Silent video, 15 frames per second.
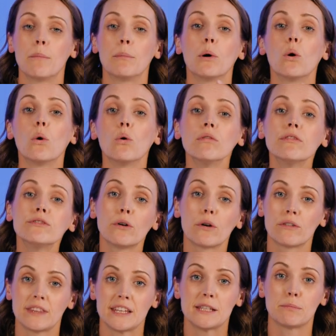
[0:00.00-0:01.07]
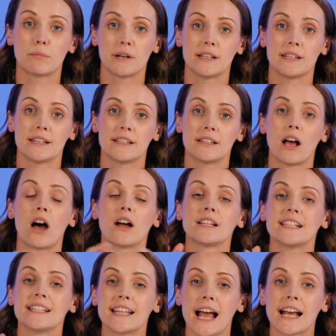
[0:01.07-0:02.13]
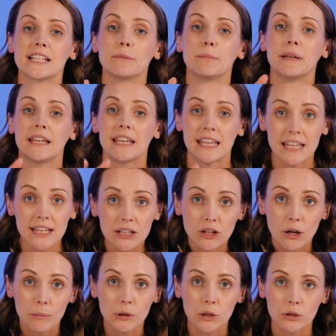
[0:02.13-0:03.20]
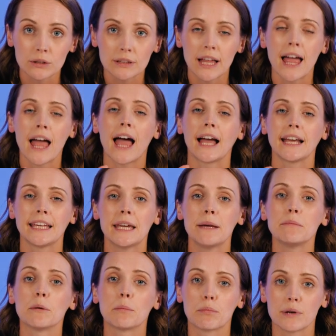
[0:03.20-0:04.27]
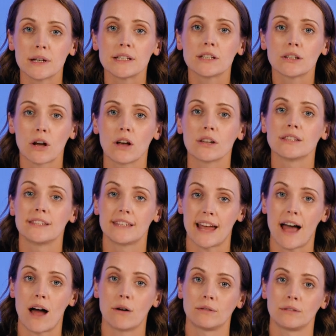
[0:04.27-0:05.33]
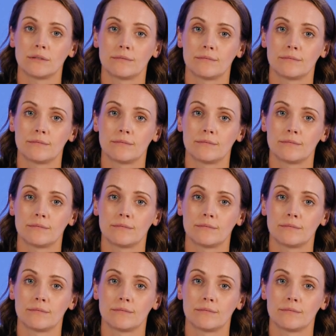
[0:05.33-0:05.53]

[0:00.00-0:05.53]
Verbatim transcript: but all four of these printers are designed to be economical and keep the print costs down.